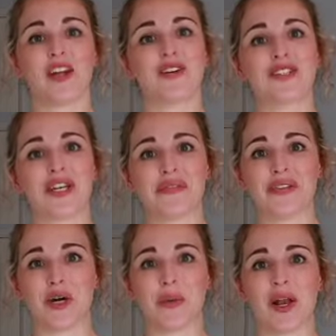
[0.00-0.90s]
I also
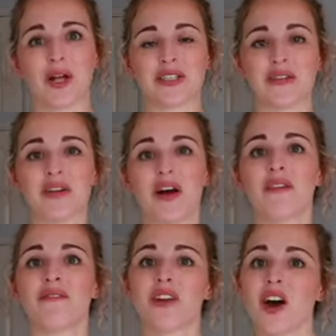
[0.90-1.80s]
film lots of
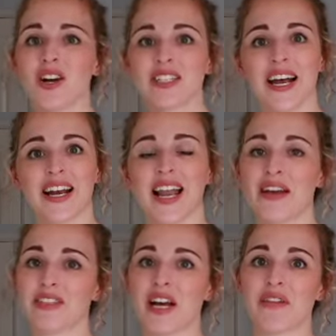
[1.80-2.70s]
vlogs and
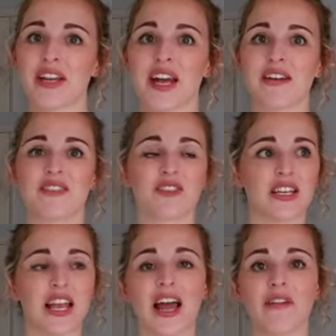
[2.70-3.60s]
lifestyle videos and just
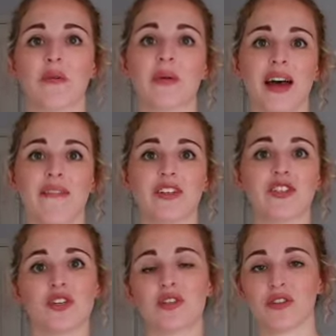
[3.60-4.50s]
life with having
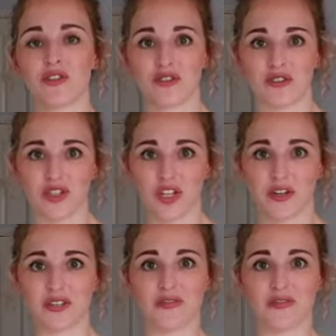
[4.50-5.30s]
two children under two.